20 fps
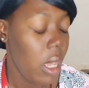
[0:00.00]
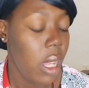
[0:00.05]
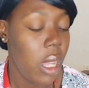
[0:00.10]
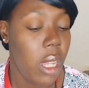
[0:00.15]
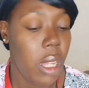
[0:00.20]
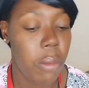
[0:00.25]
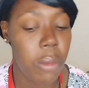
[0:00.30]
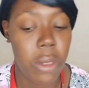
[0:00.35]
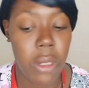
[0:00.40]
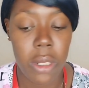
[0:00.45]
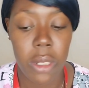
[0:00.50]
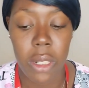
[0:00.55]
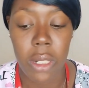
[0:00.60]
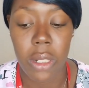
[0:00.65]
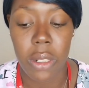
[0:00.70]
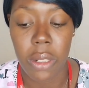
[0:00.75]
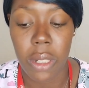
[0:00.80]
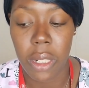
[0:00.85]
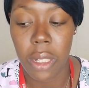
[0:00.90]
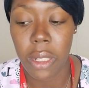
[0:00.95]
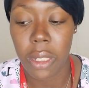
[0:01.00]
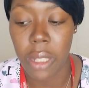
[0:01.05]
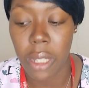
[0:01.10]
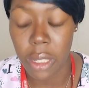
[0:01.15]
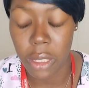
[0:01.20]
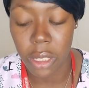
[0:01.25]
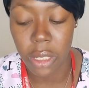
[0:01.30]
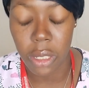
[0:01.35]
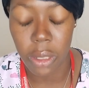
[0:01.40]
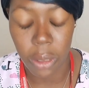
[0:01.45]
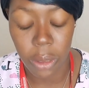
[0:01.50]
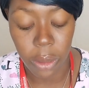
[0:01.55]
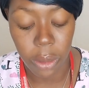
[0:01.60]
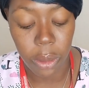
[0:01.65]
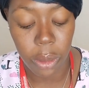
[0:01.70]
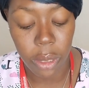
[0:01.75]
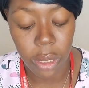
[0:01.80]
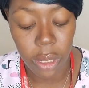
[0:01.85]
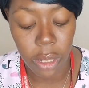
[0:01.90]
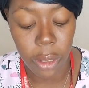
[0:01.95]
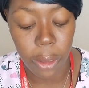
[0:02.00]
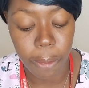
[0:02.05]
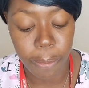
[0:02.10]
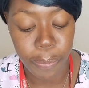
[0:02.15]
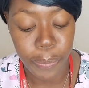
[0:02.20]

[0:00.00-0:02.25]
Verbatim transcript: I'm gonna start creating that soon so